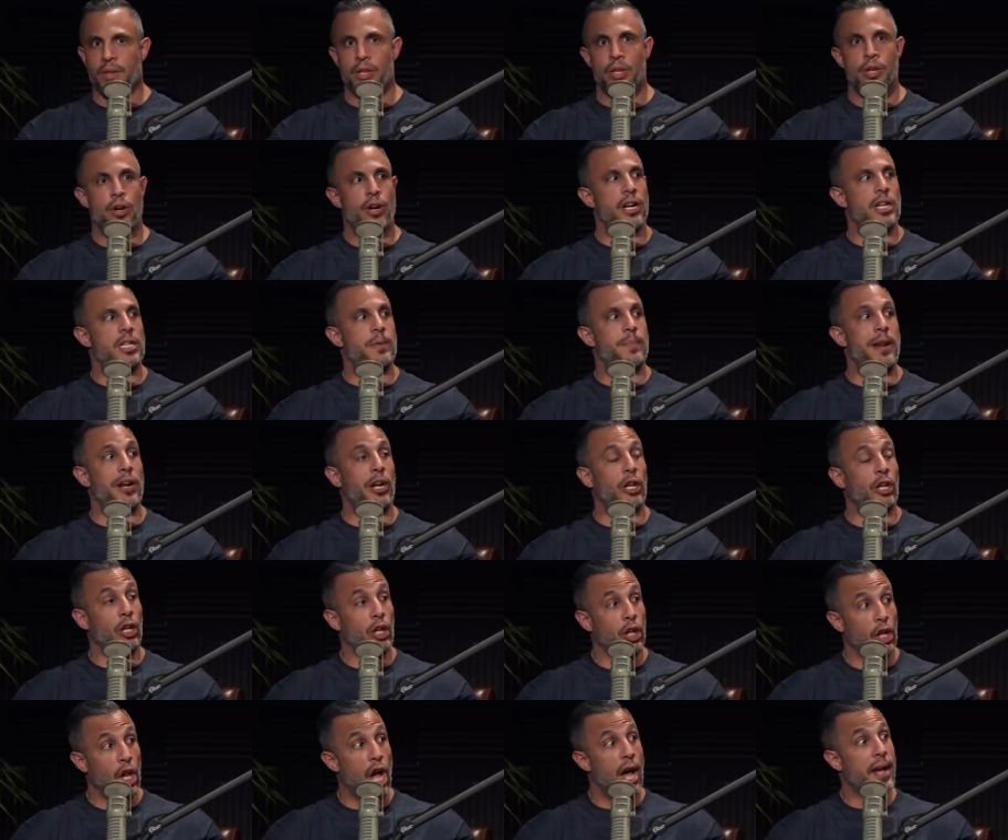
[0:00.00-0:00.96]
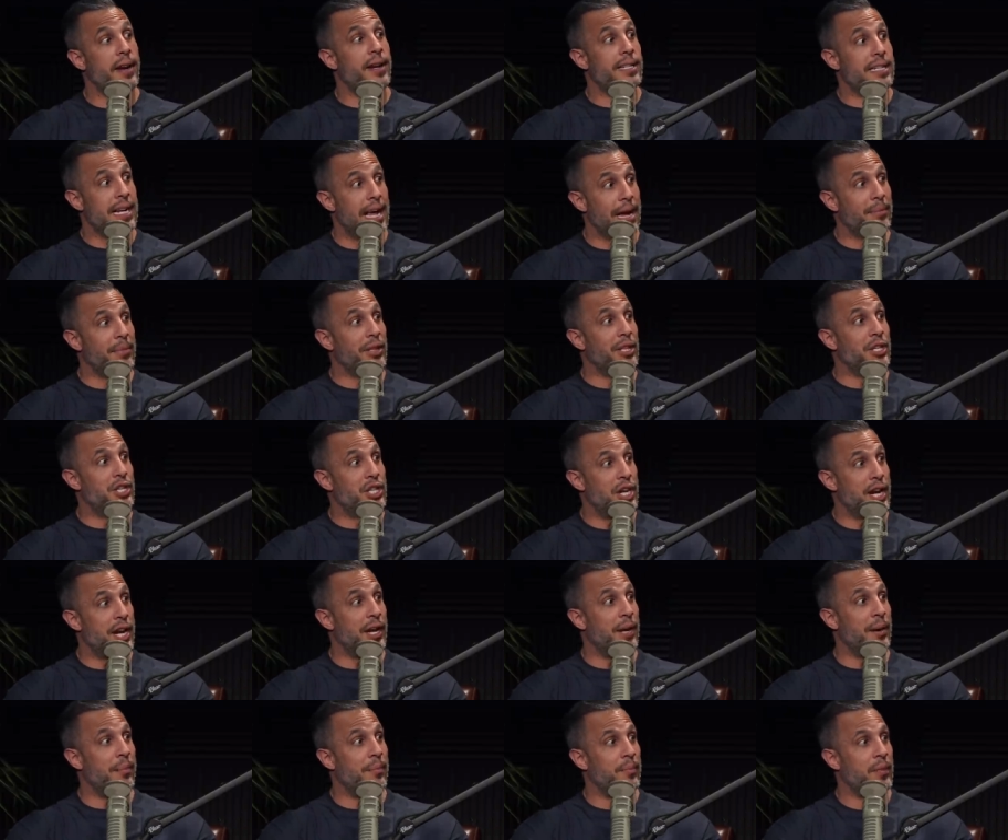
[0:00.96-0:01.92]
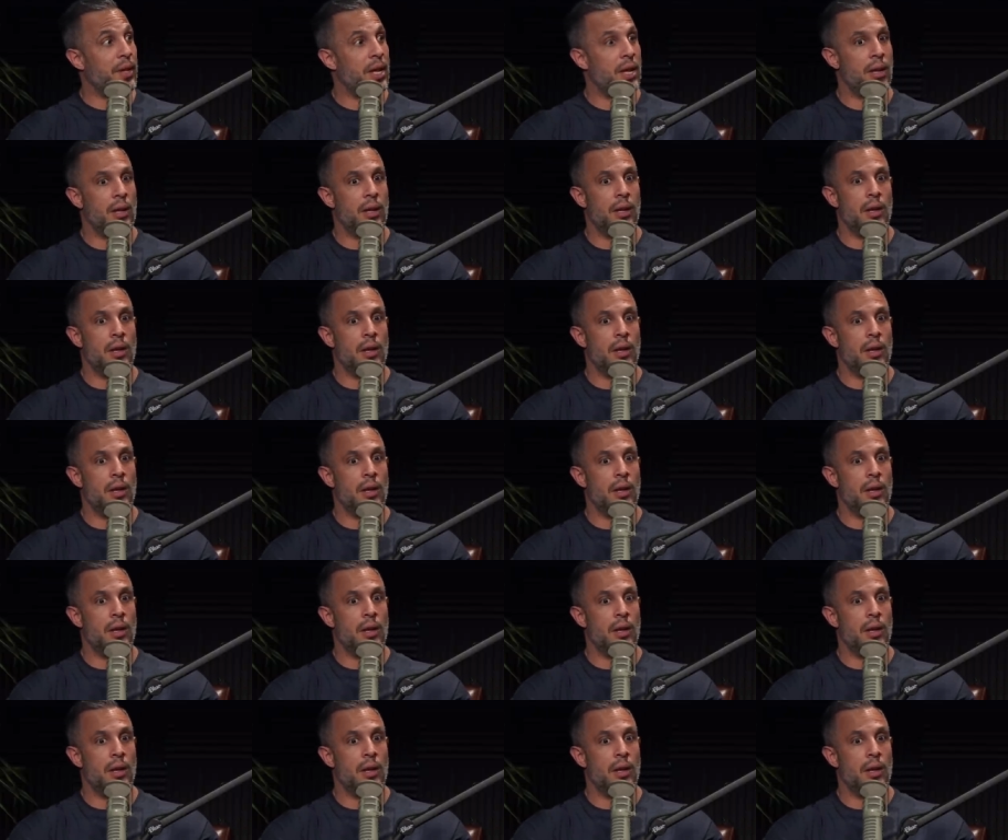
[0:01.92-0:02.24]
you're going to spend a lot of time in the gym